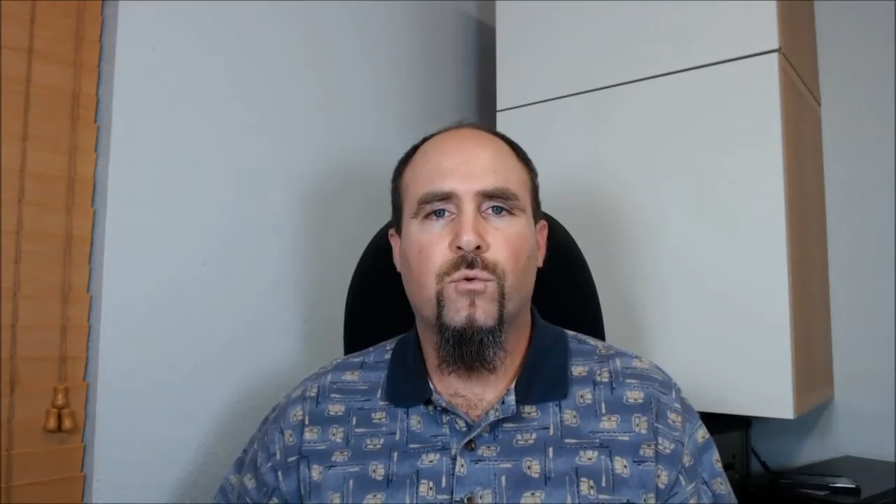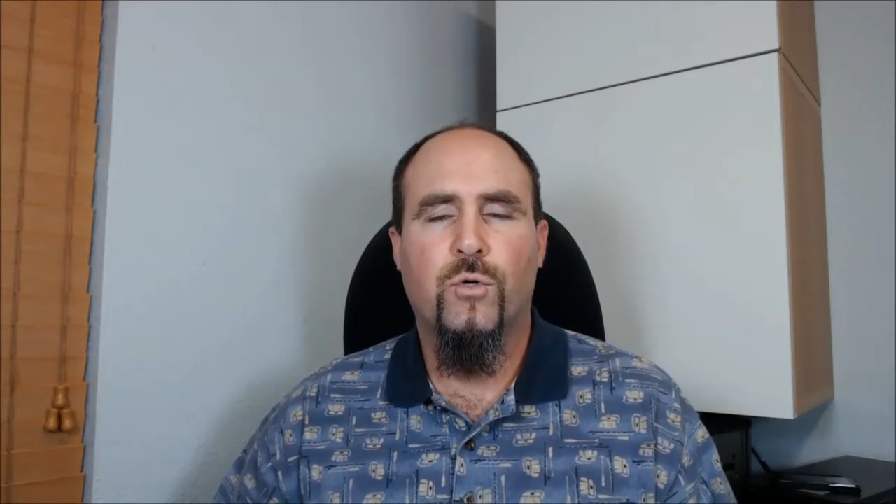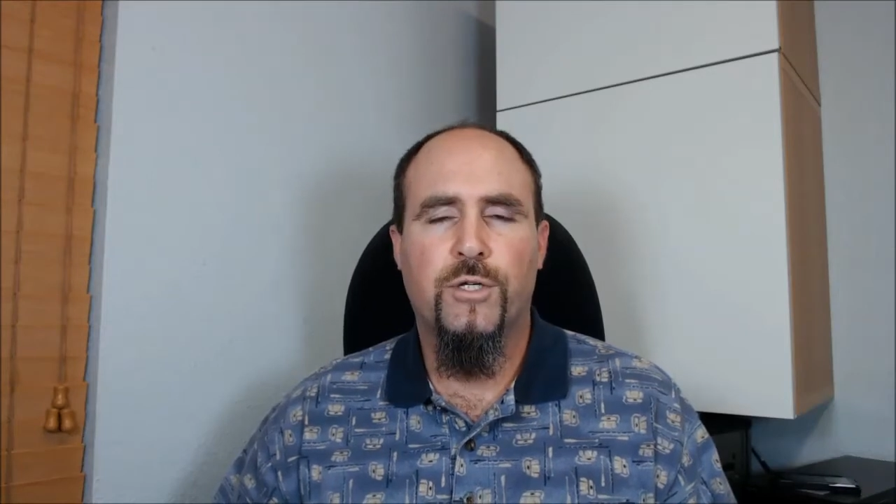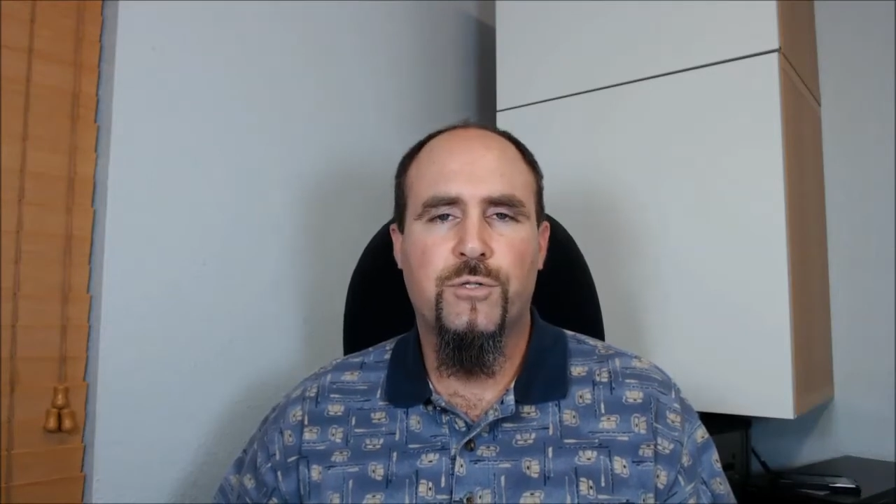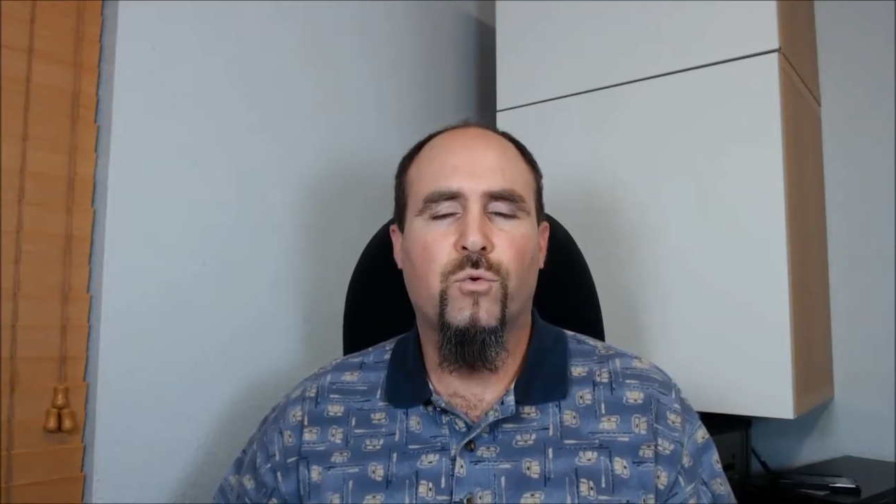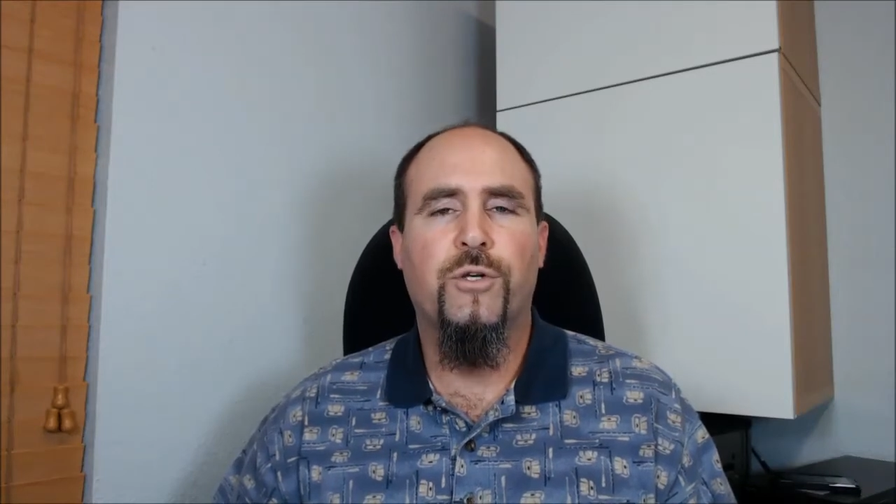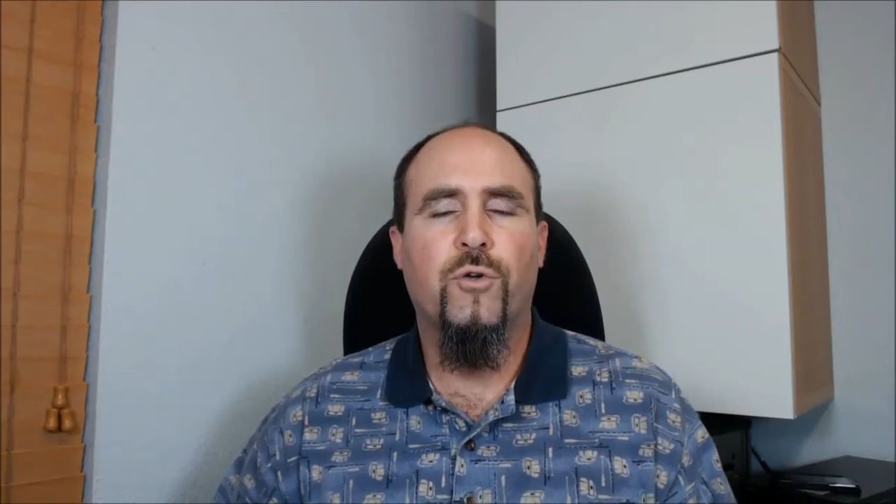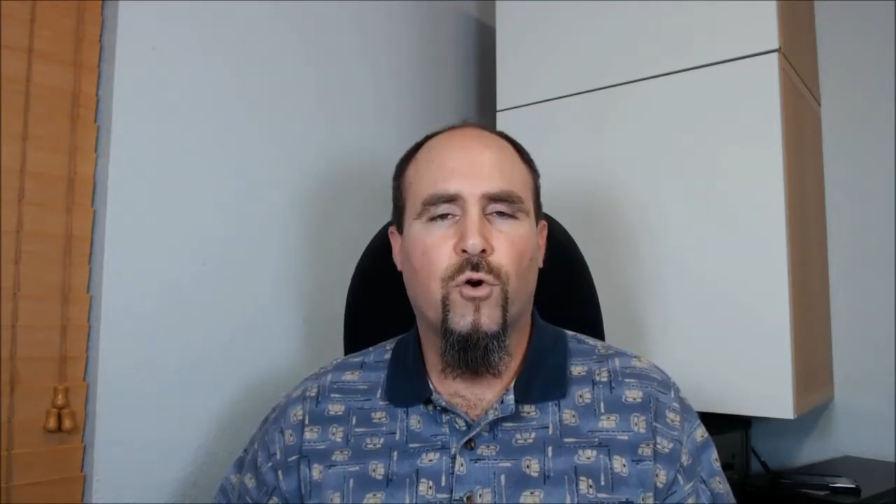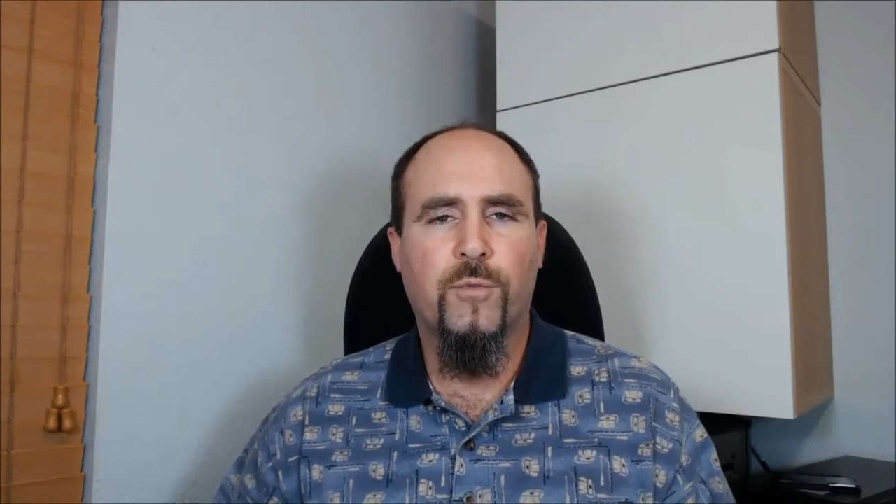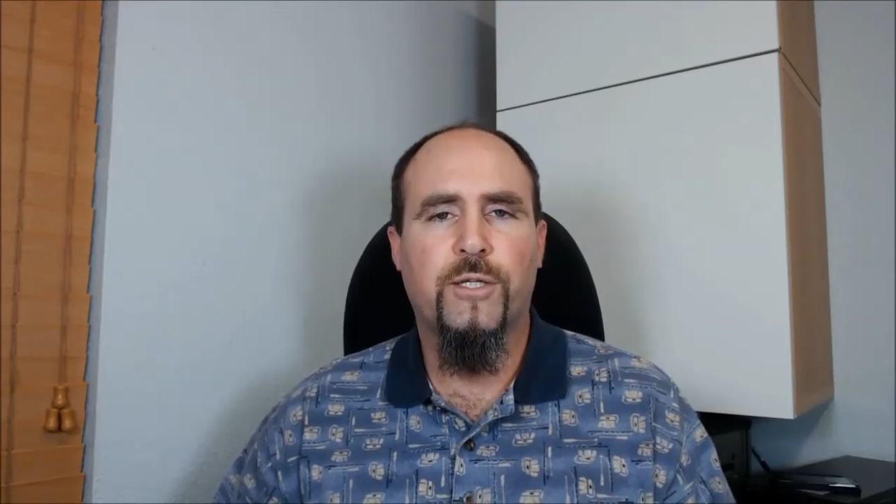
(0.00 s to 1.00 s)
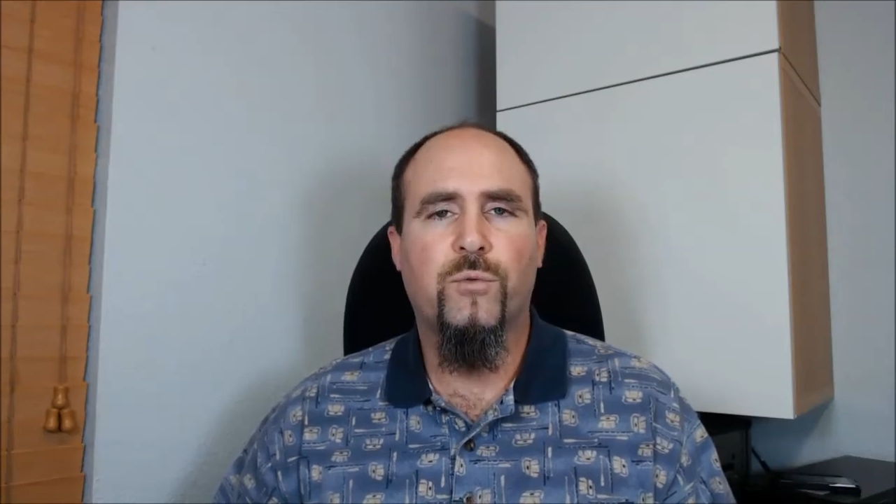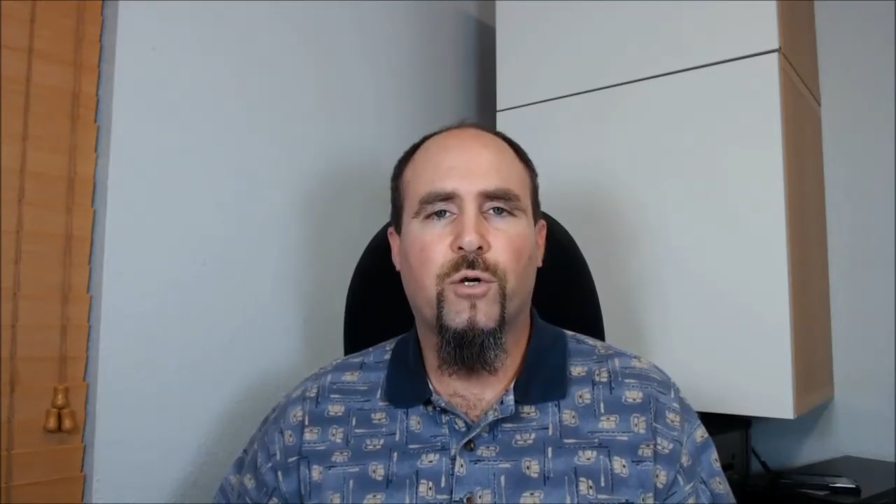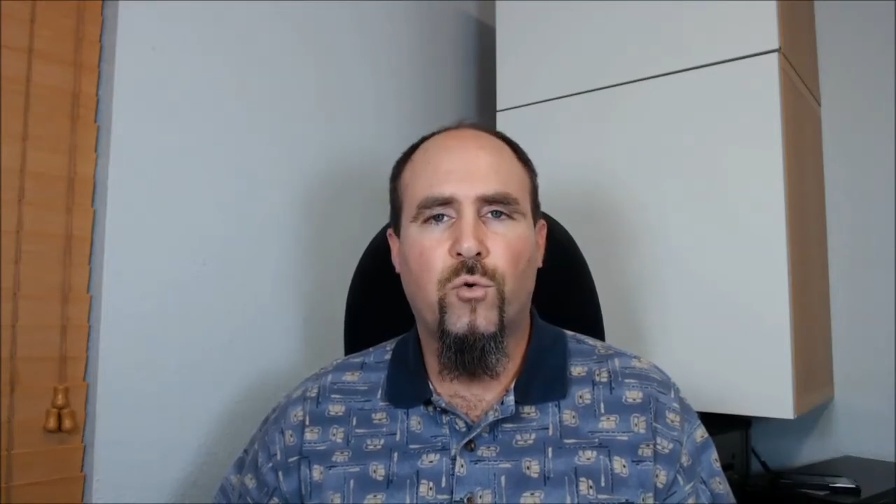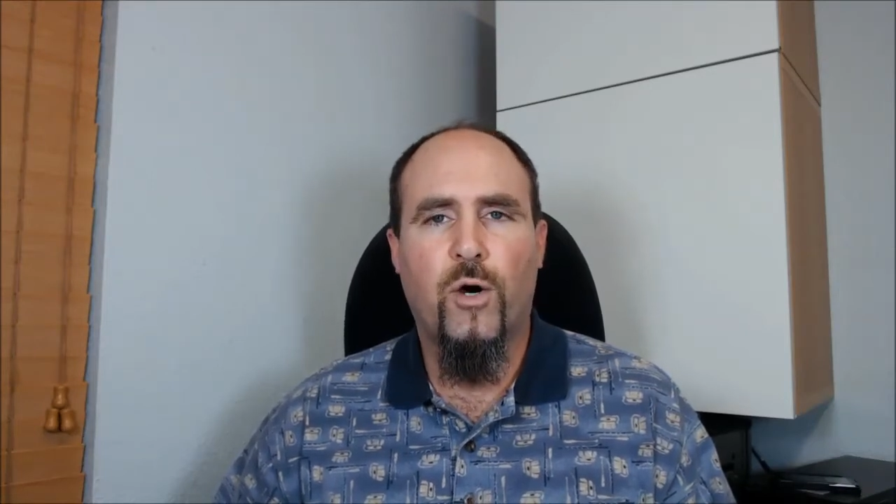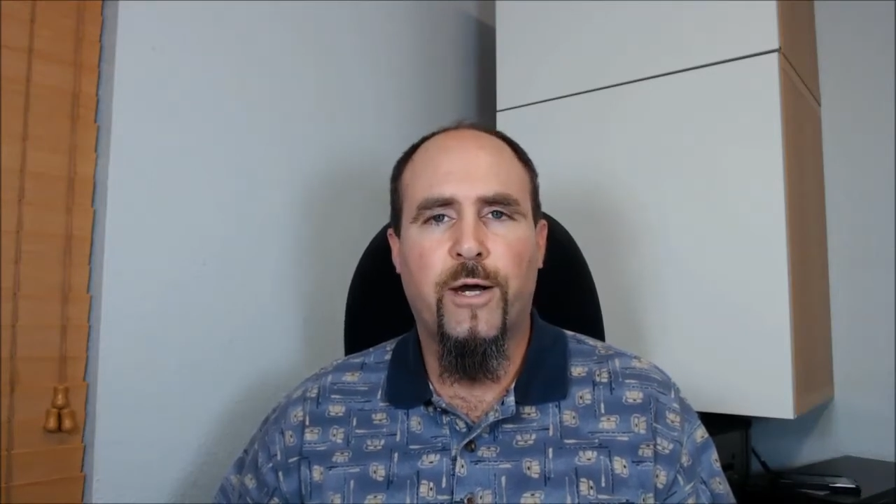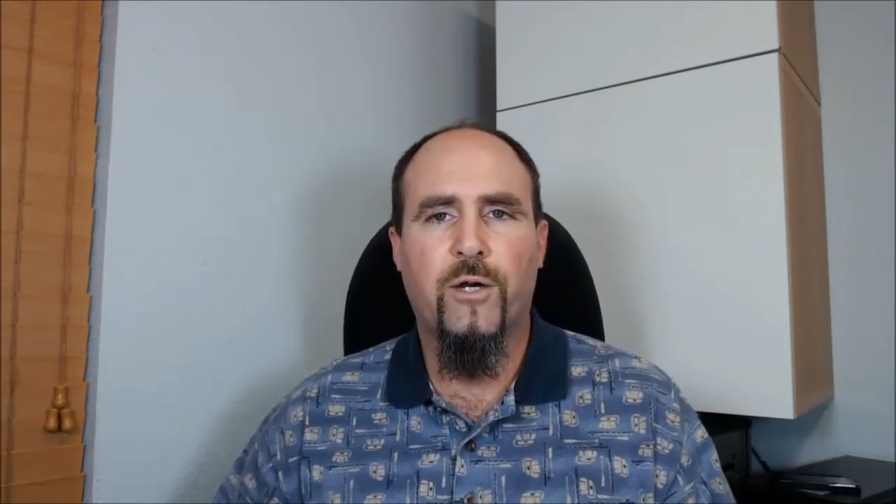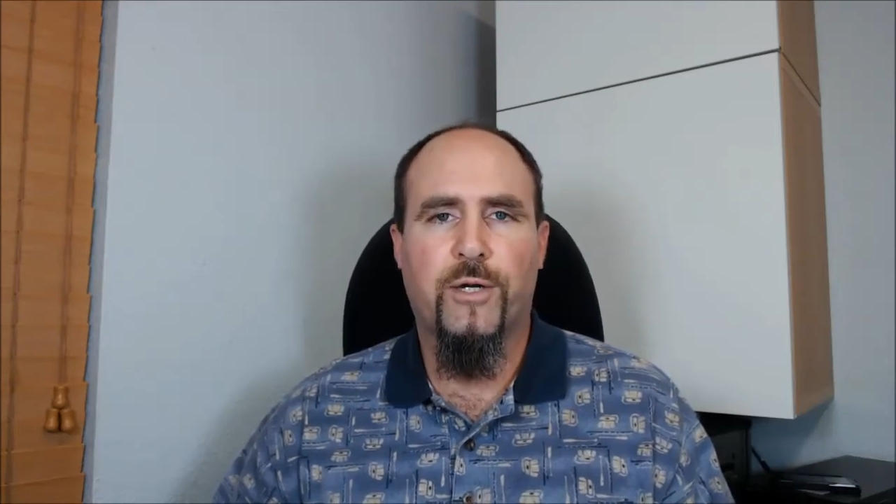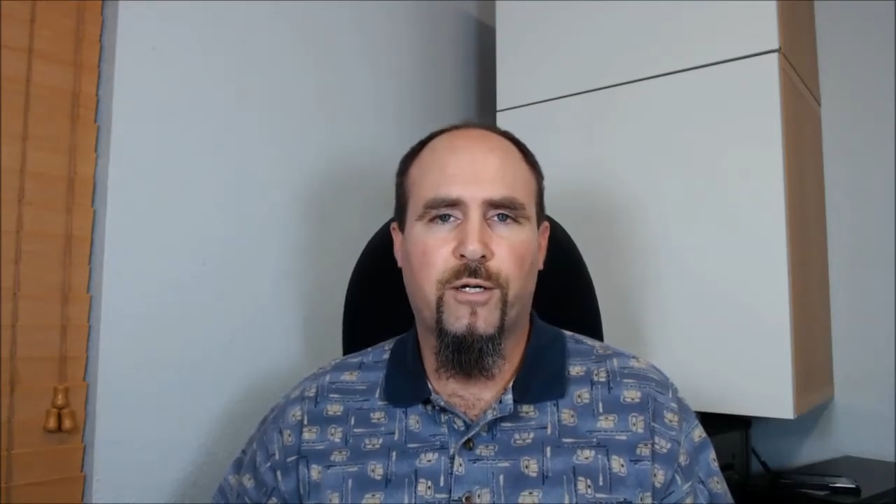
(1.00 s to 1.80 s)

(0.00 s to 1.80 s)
which would normally require